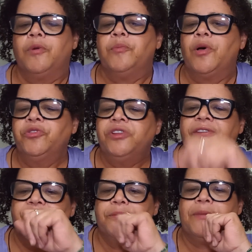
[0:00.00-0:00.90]
But
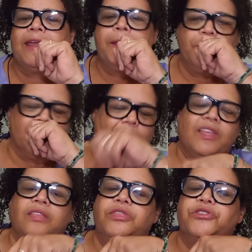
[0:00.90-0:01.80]
mostly for me,
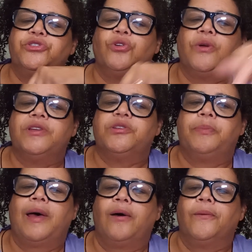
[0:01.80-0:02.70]
the story is
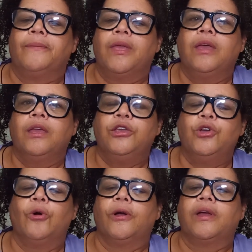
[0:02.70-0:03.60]
about
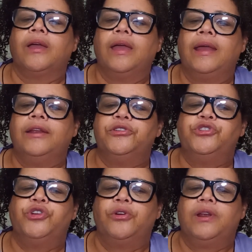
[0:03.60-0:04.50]
York and his
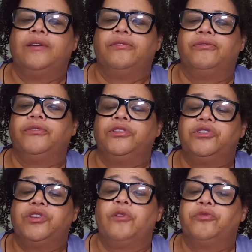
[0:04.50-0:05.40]
journey of
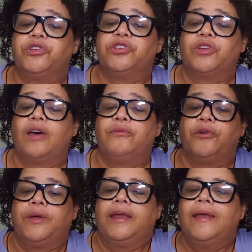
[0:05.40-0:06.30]
self
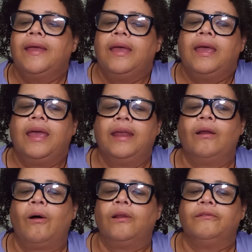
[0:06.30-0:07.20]
discovery and
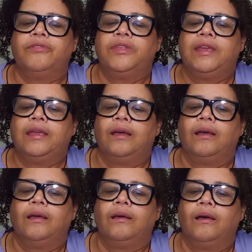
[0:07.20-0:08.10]
all of the
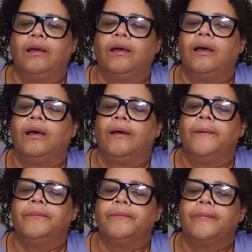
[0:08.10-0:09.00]

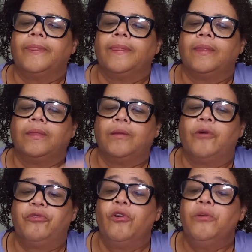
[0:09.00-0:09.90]
uh,
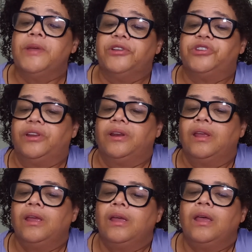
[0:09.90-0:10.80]
aforementioned